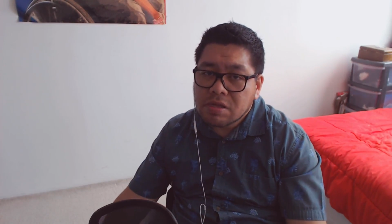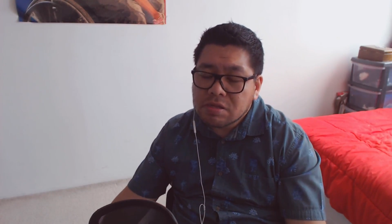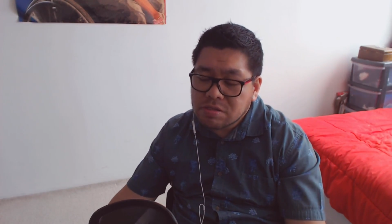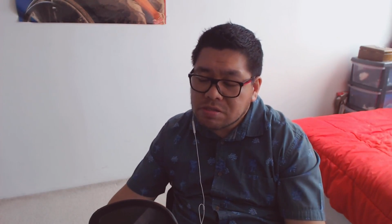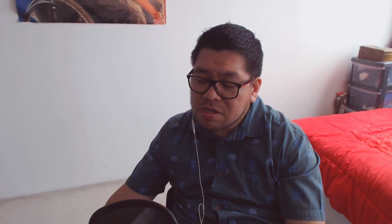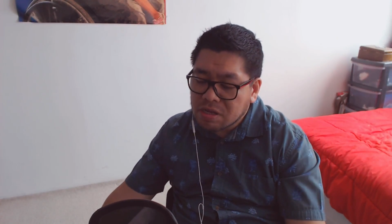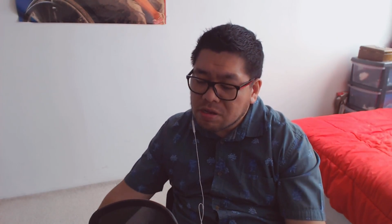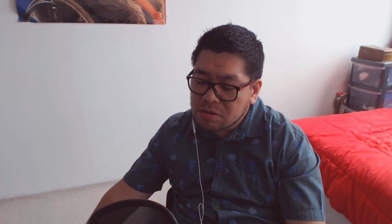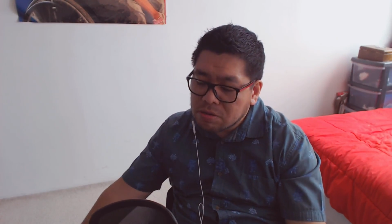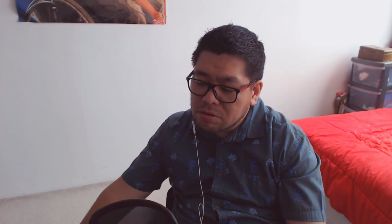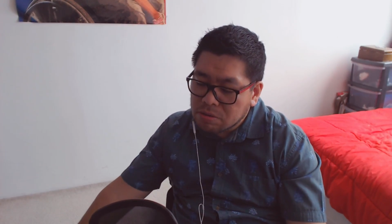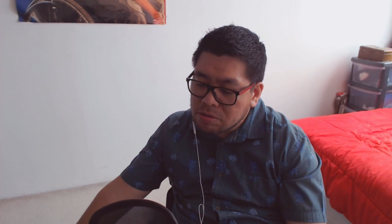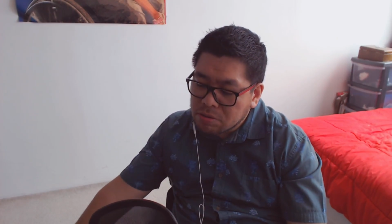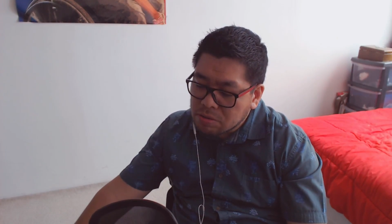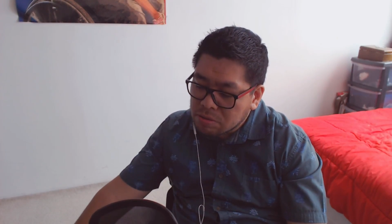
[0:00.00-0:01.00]

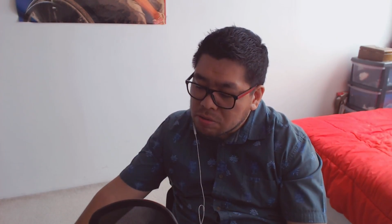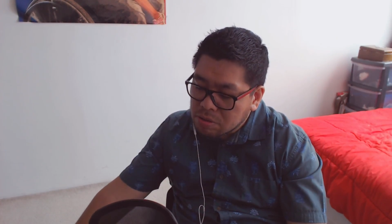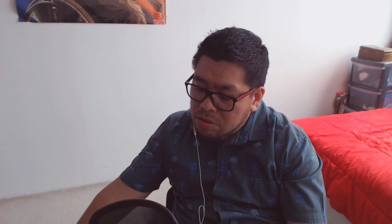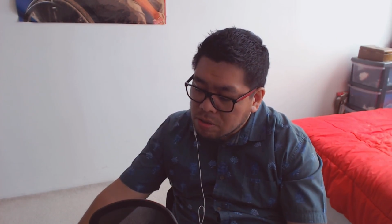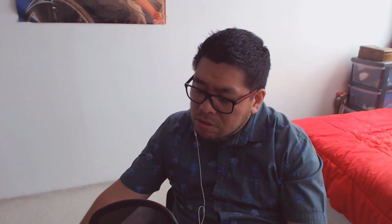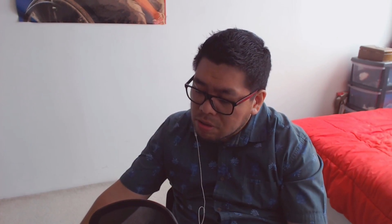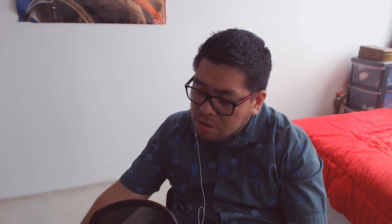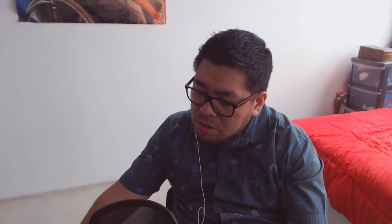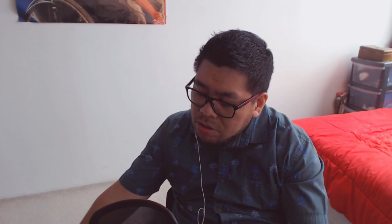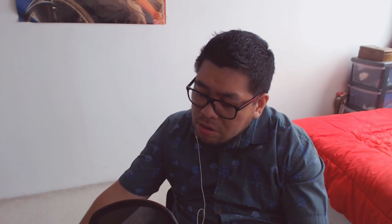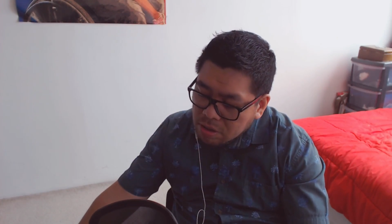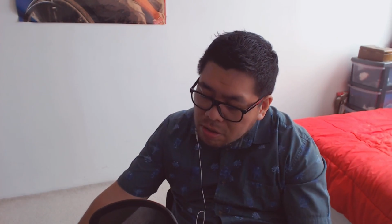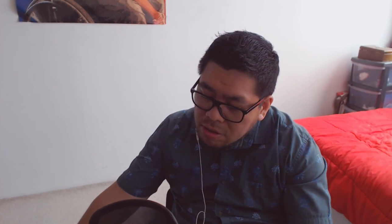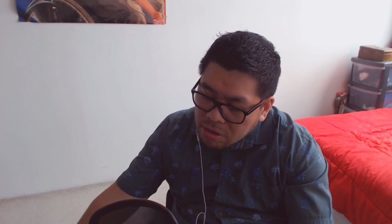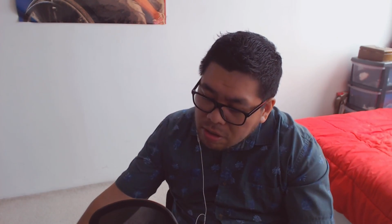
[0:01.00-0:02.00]
So
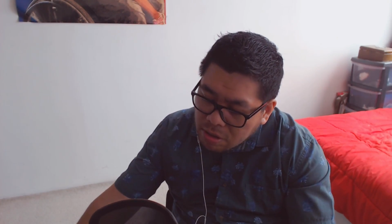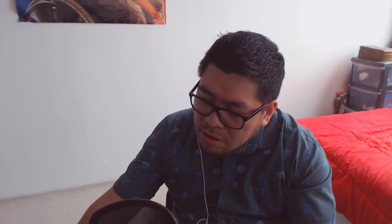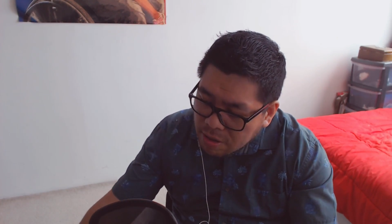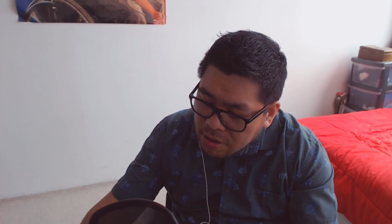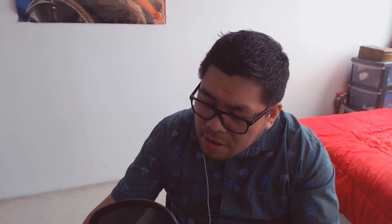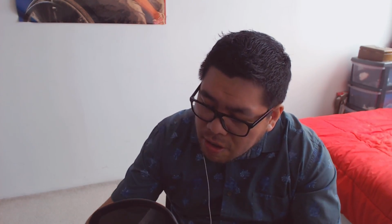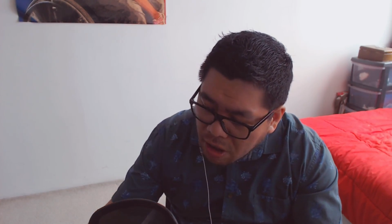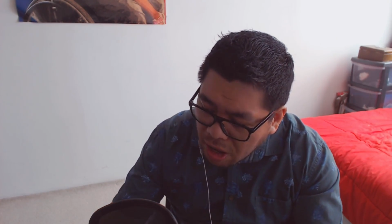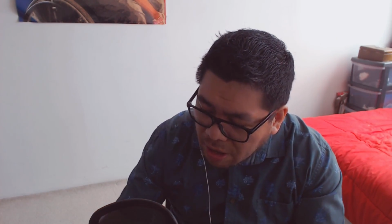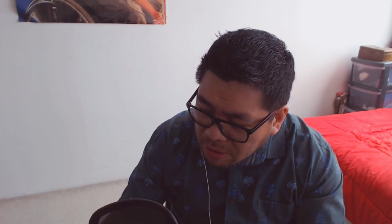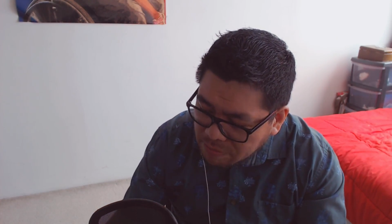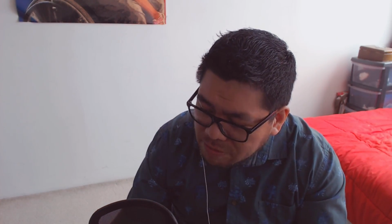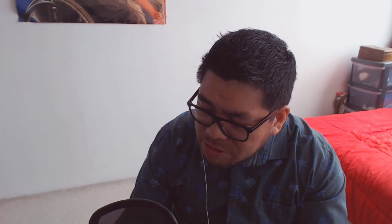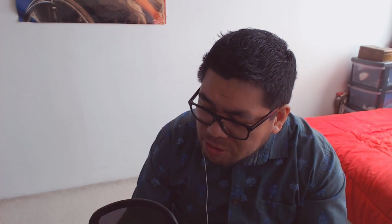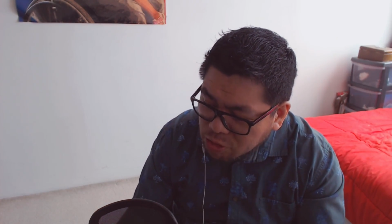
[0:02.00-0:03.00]

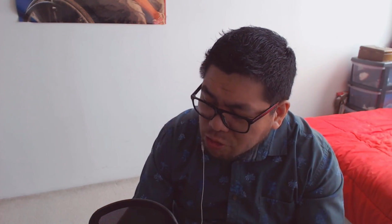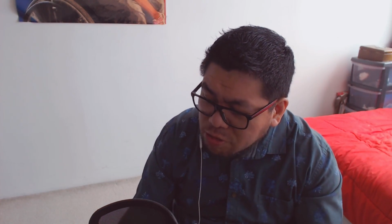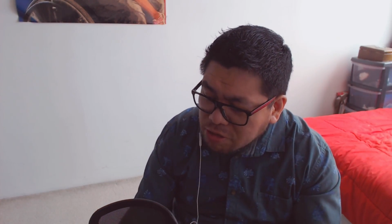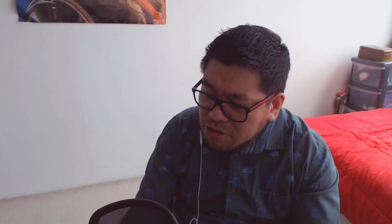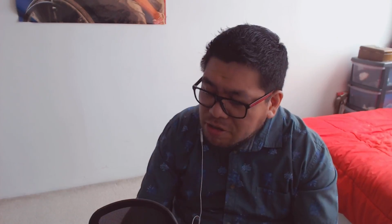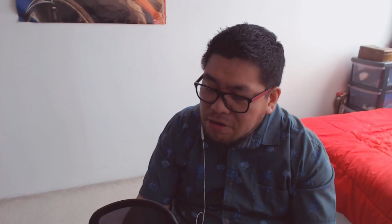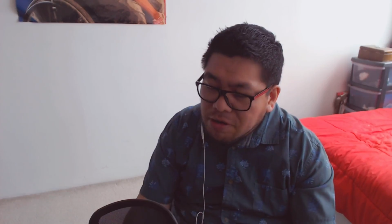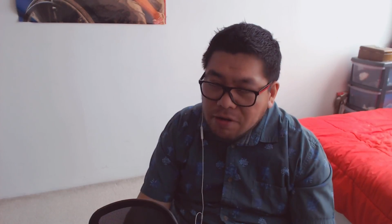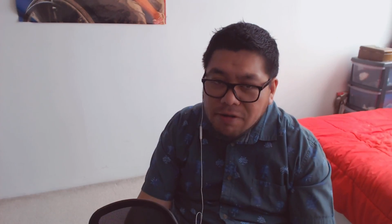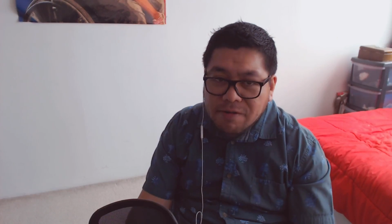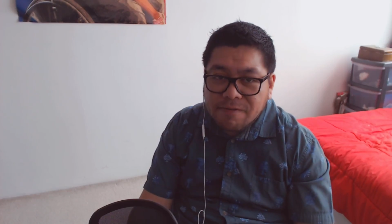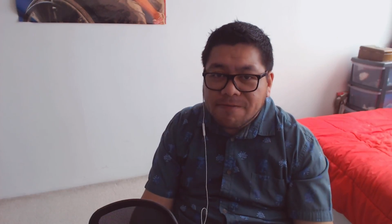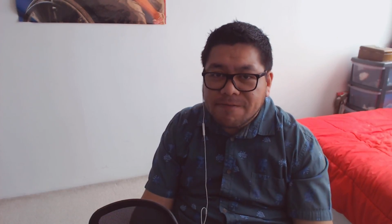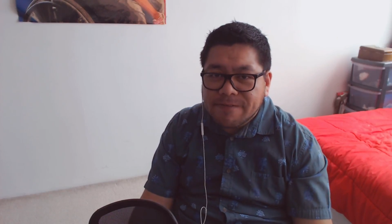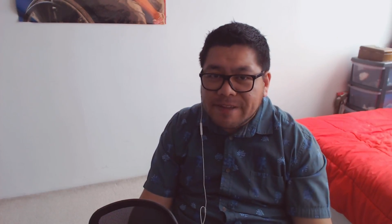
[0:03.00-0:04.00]
I'm sort of
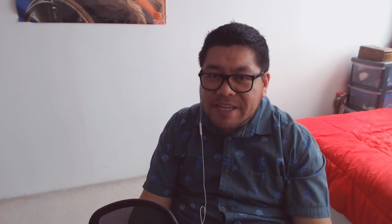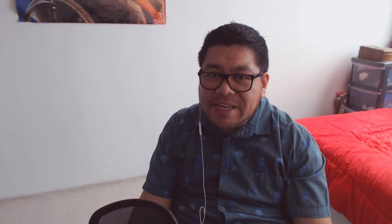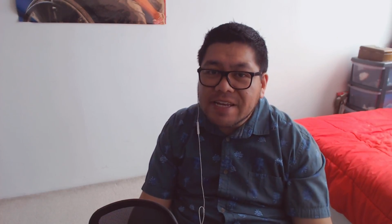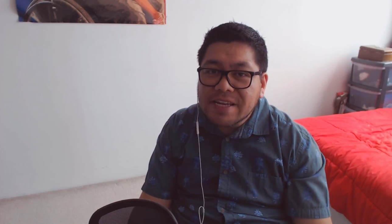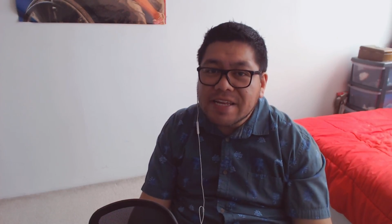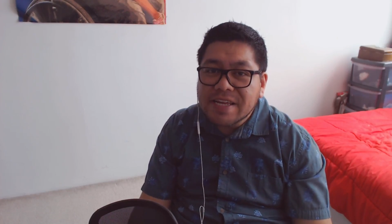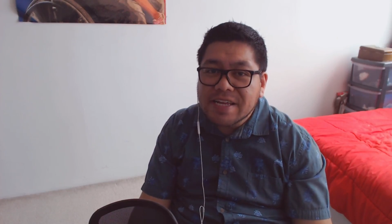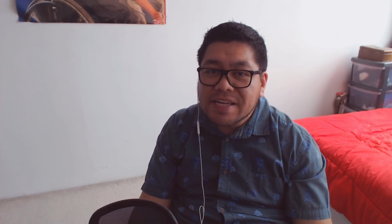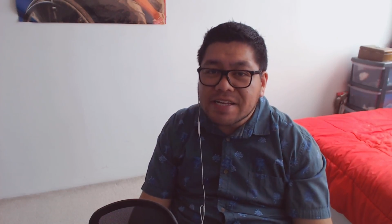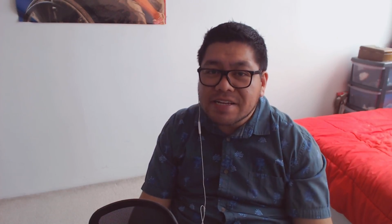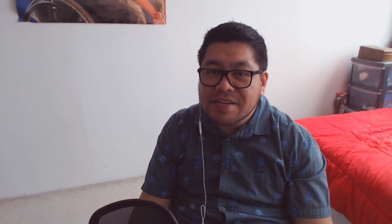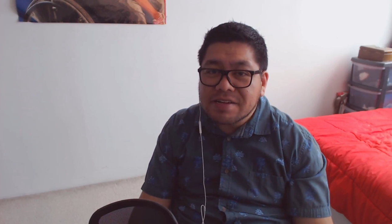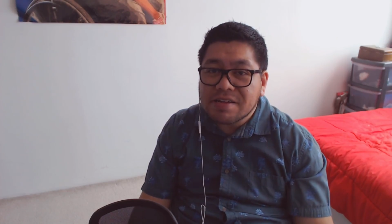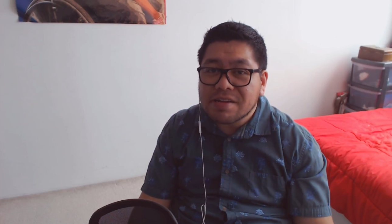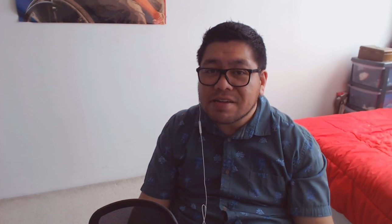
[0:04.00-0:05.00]
not
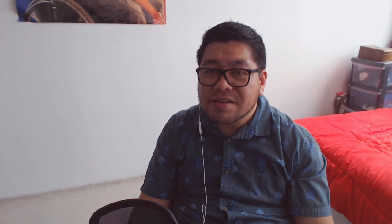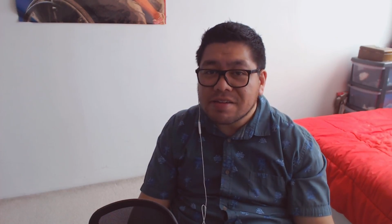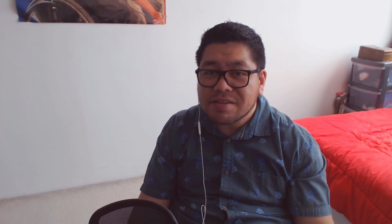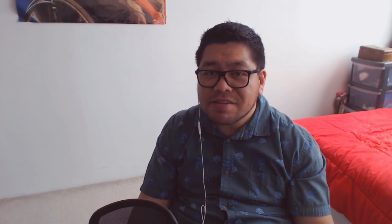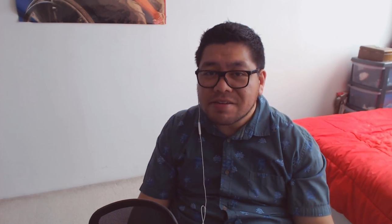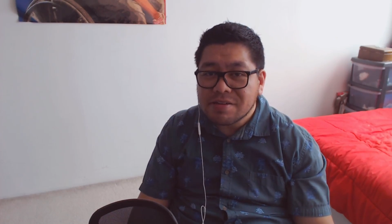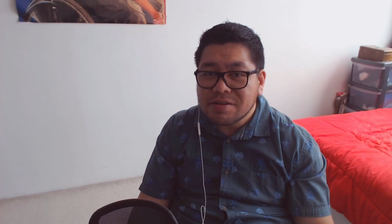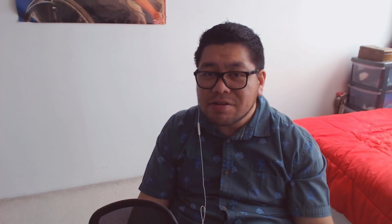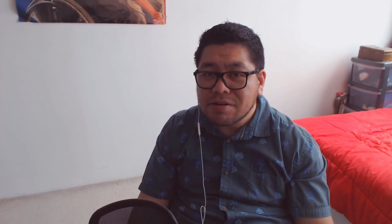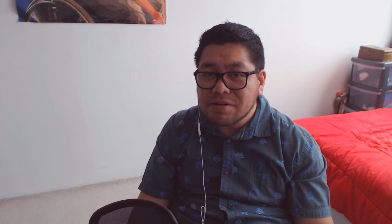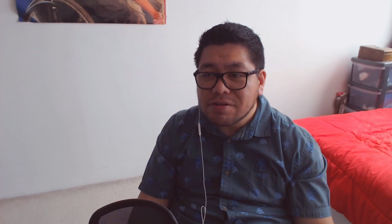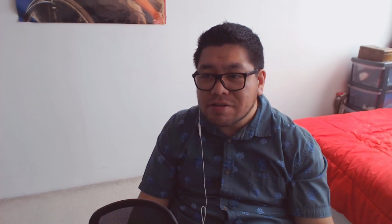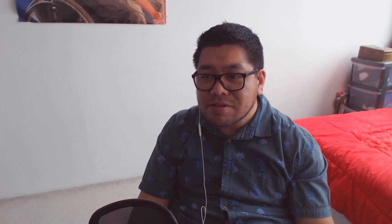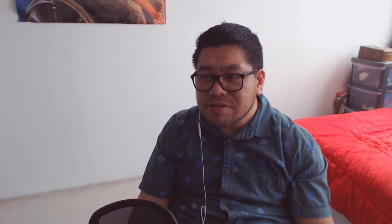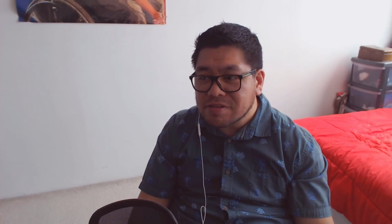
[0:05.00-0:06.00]
feeling,
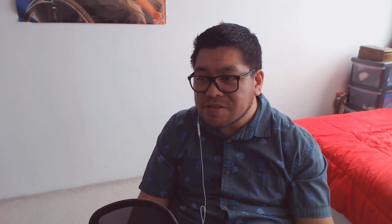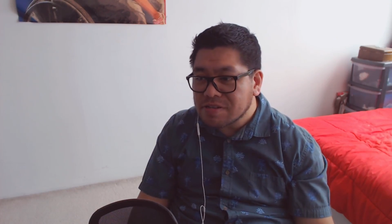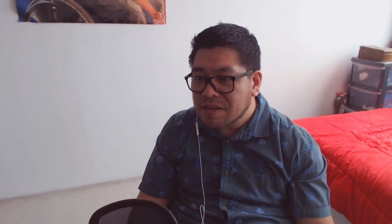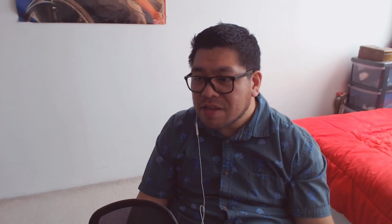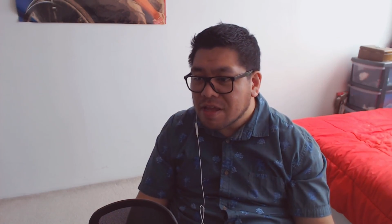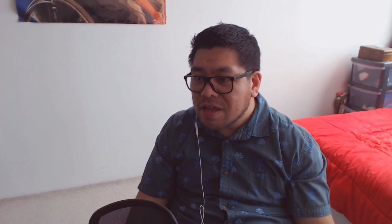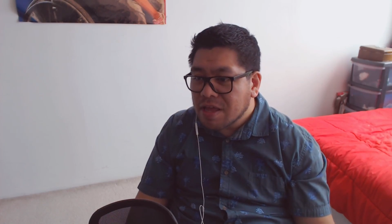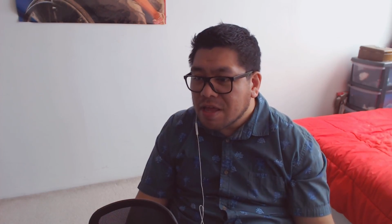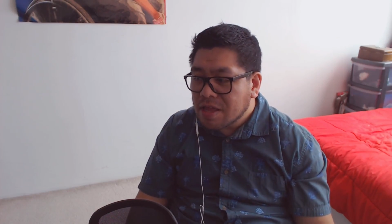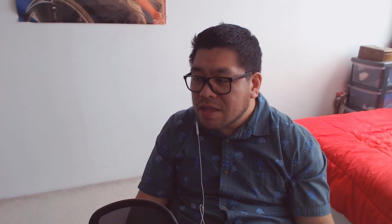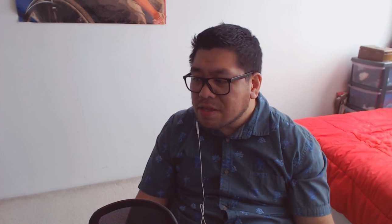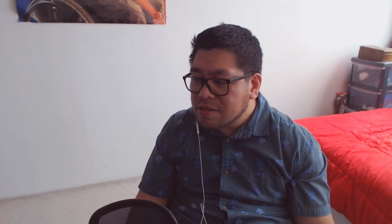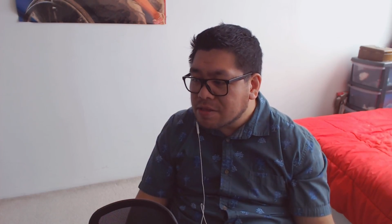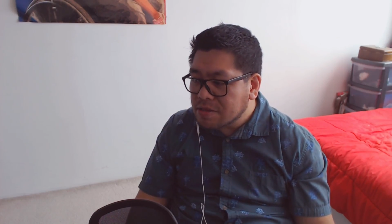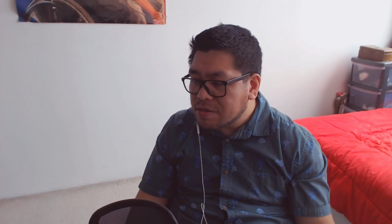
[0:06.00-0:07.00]
these
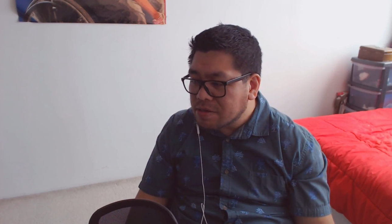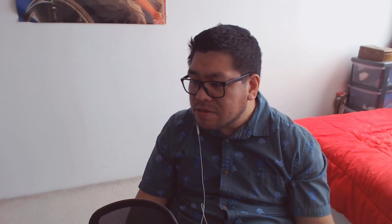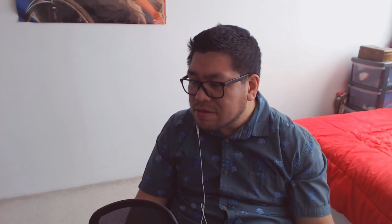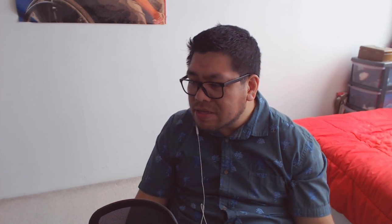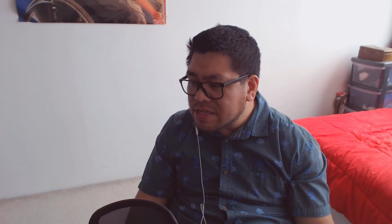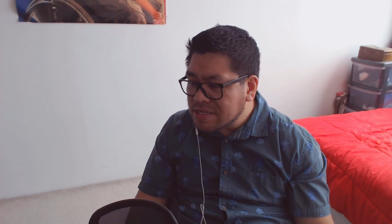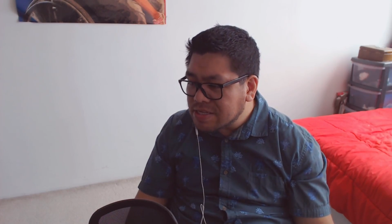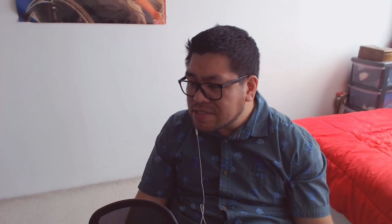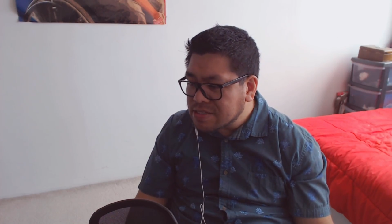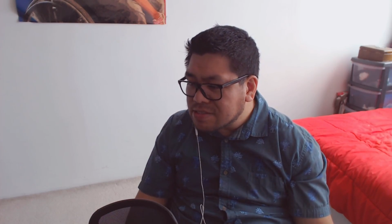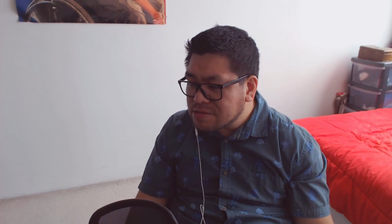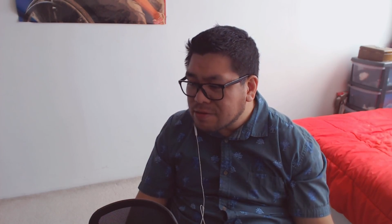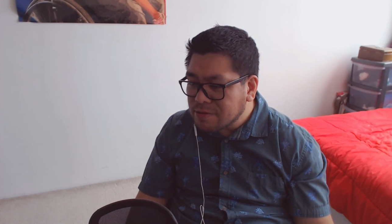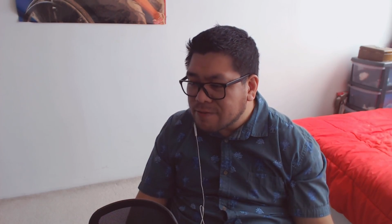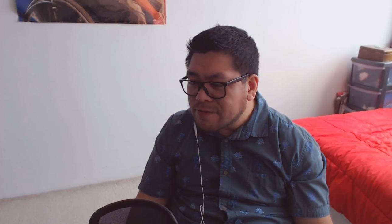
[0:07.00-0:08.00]

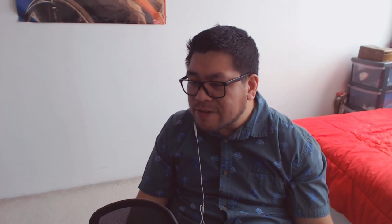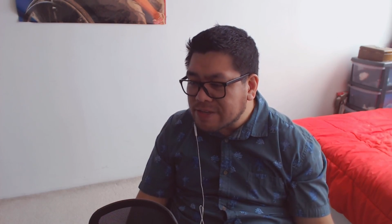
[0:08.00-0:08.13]
sort of